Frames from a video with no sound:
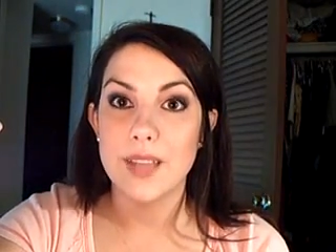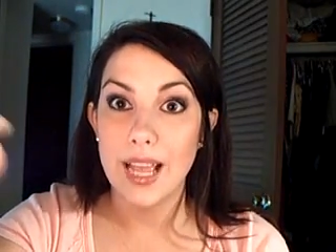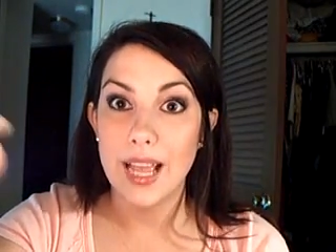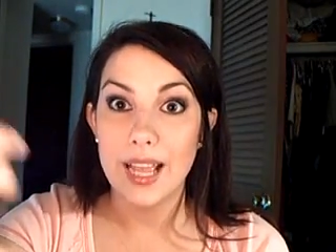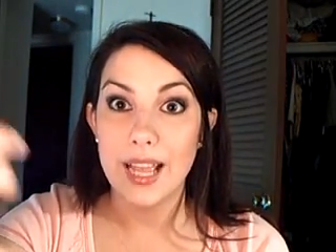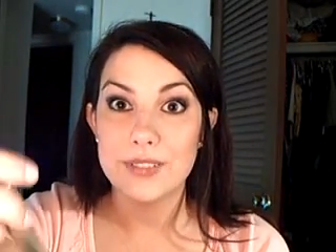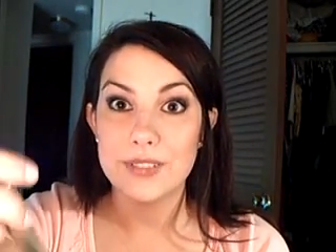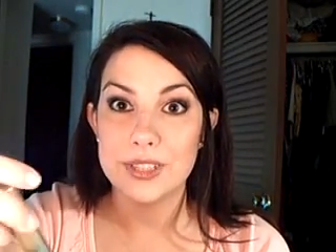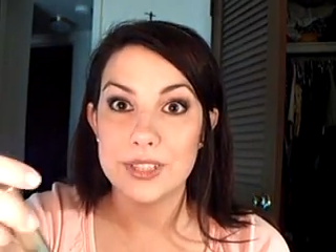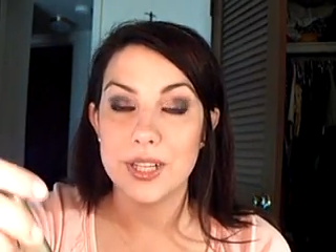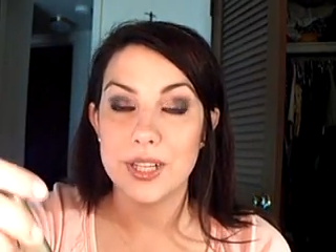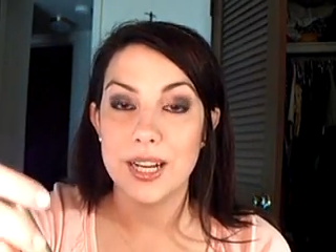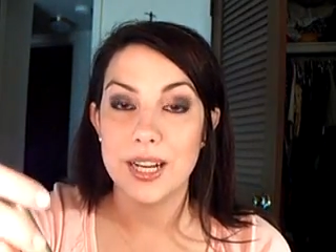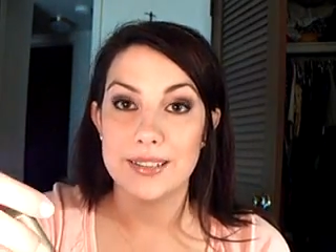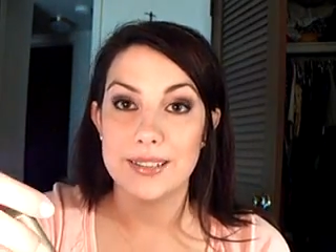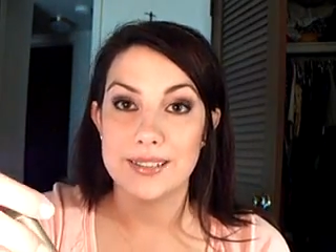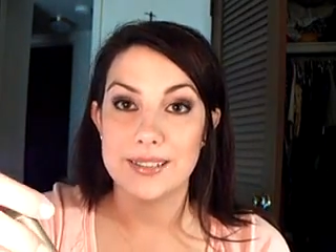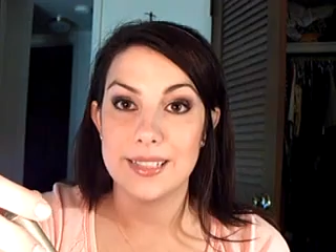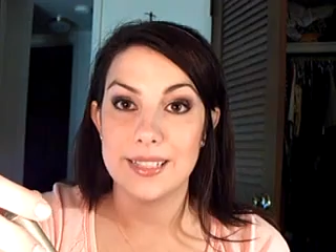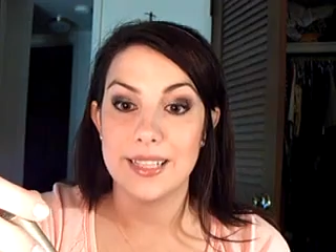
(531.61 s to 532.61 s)
I have to
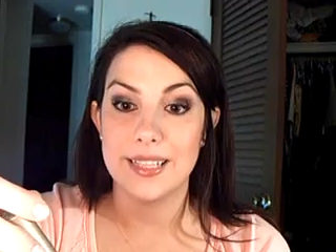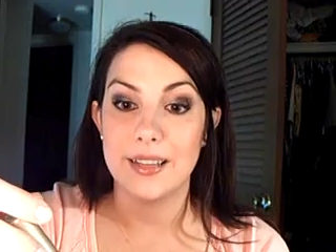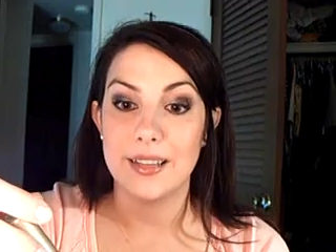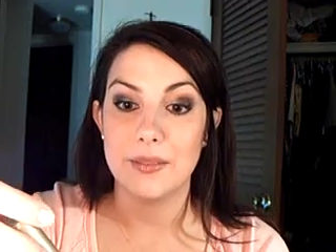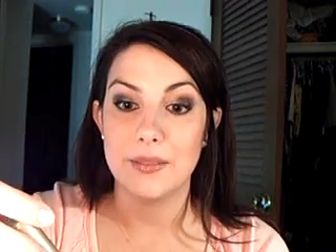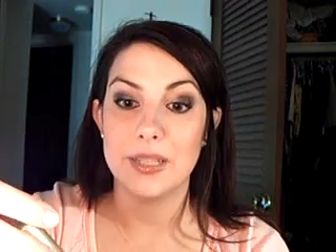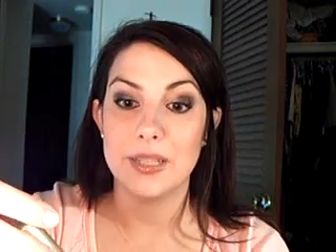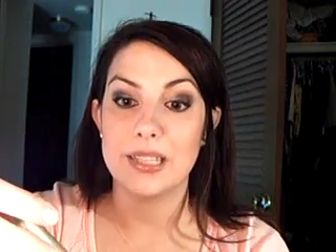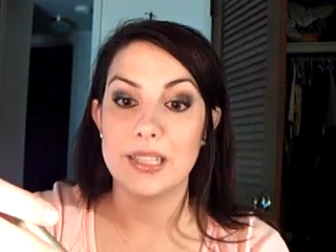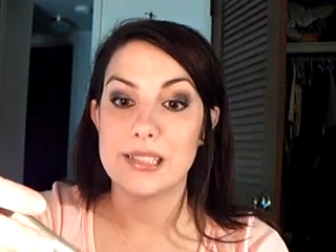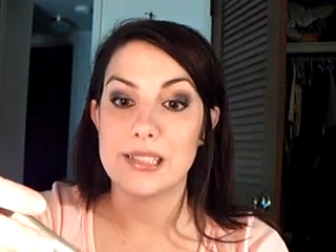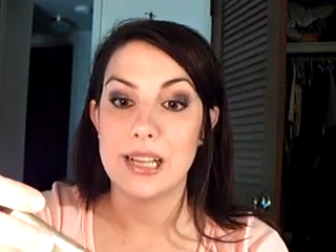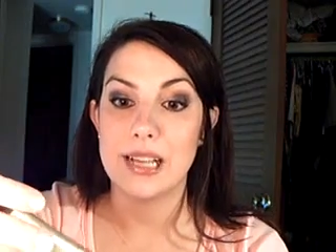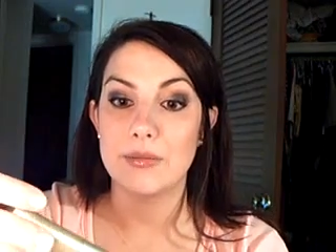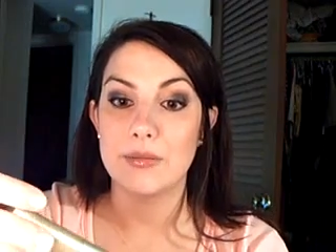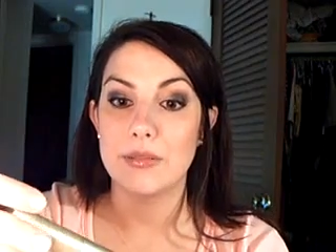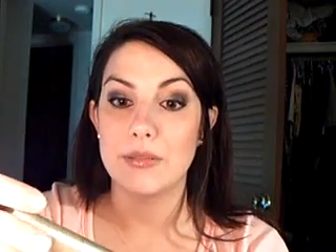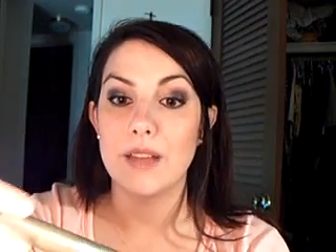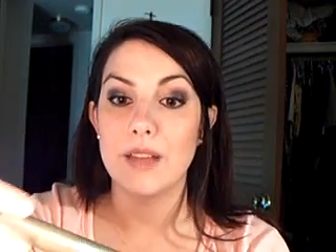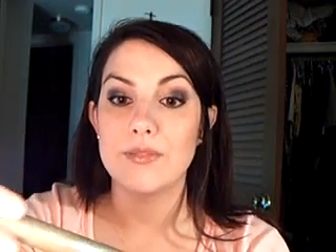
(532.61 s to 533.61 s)
try this again because
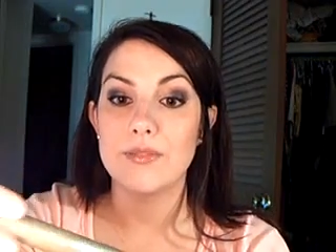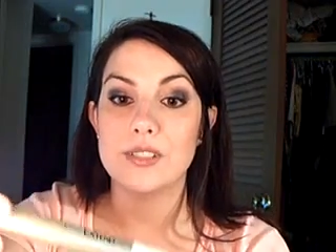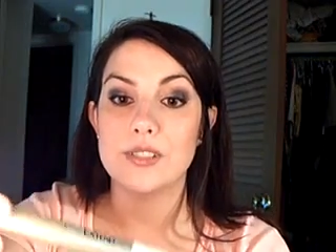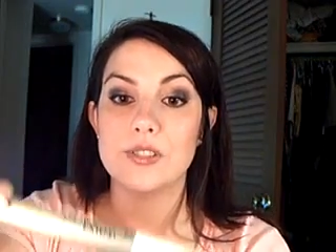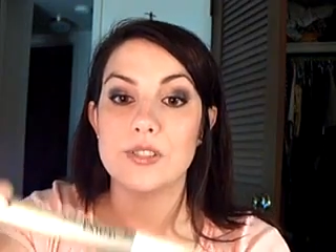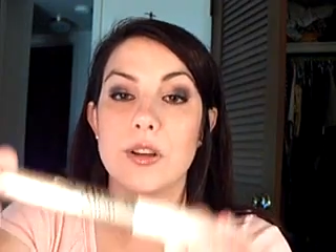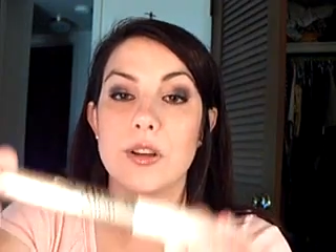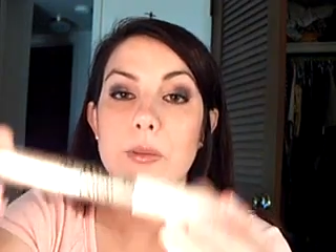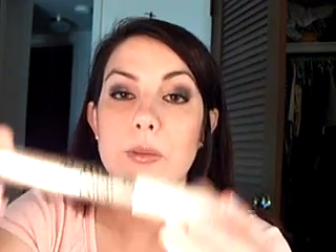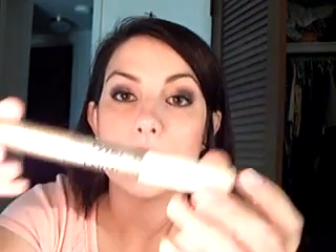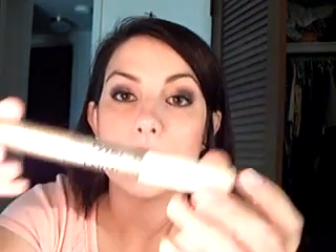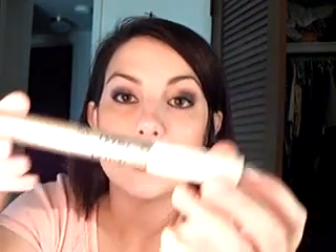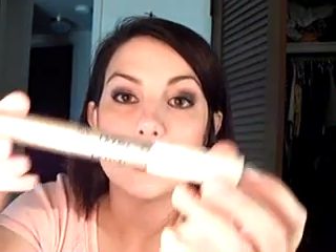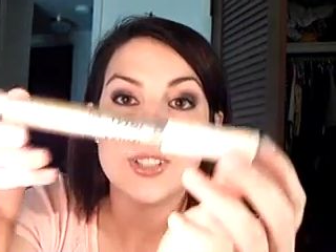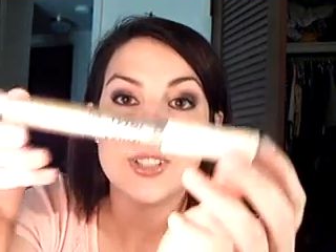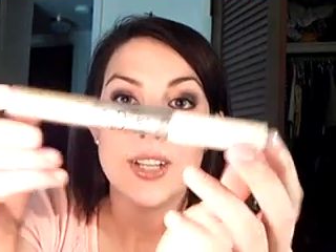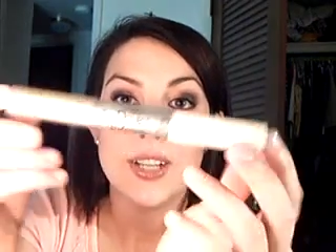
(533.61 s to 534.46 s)
I loved it so much.